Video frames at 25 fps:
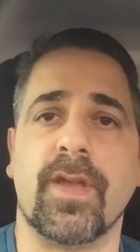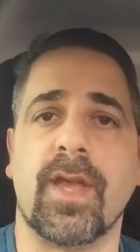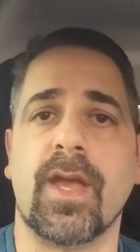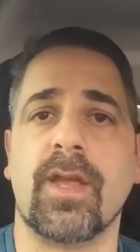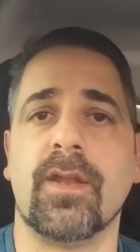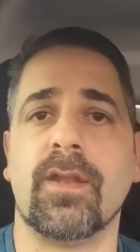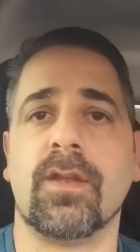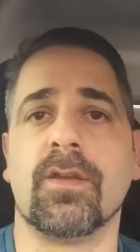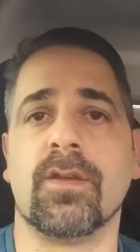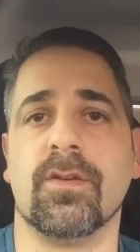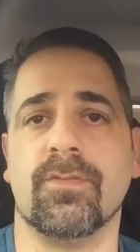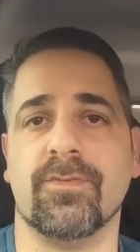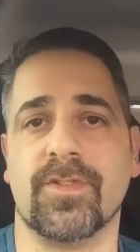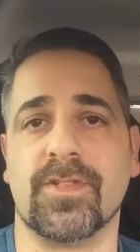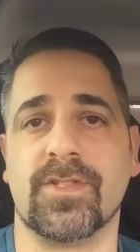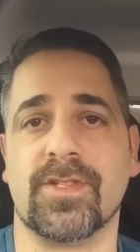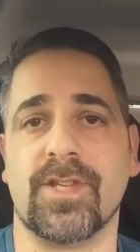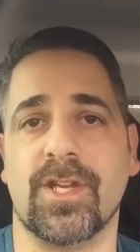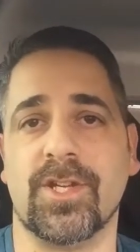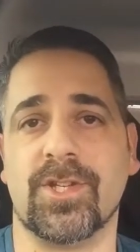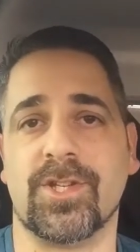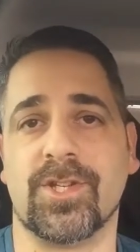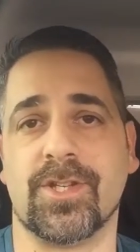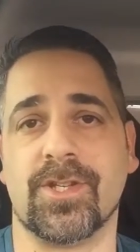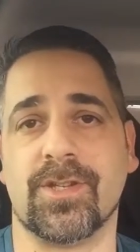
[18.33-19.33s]
had a
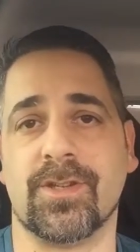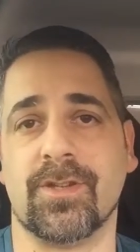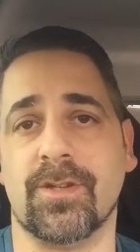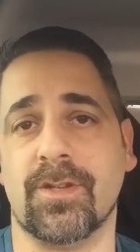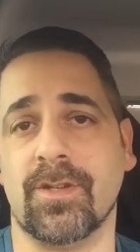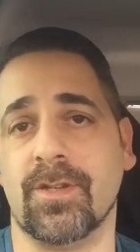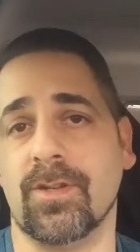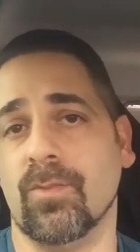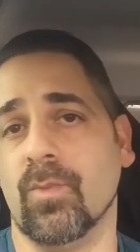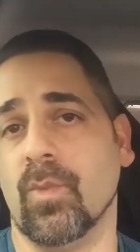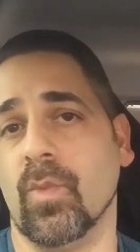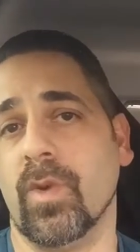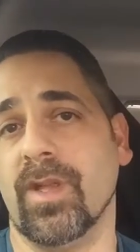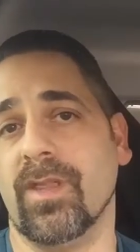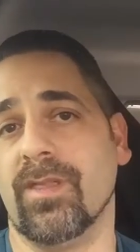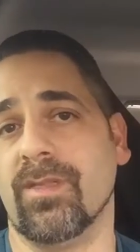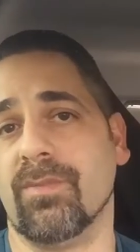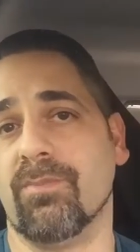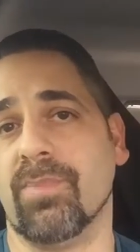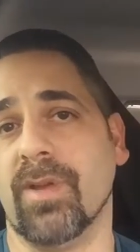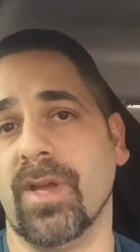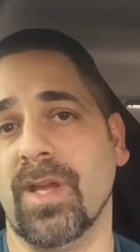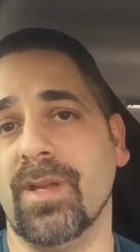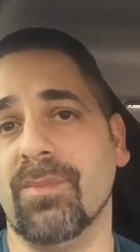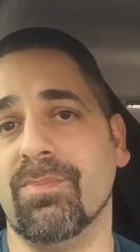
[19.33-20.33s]
conversation
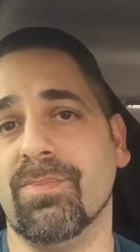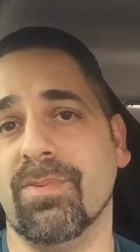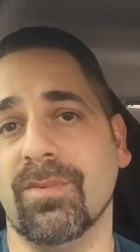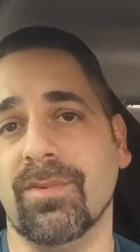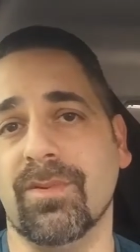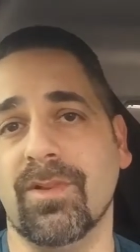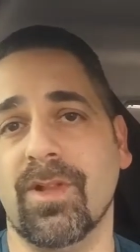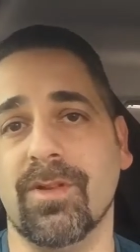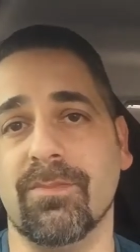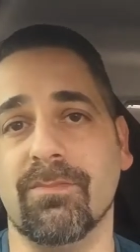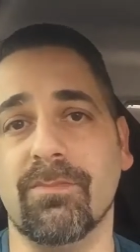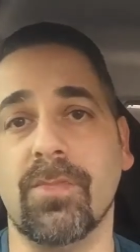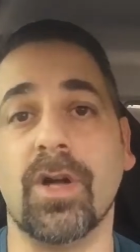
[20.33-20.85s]
with people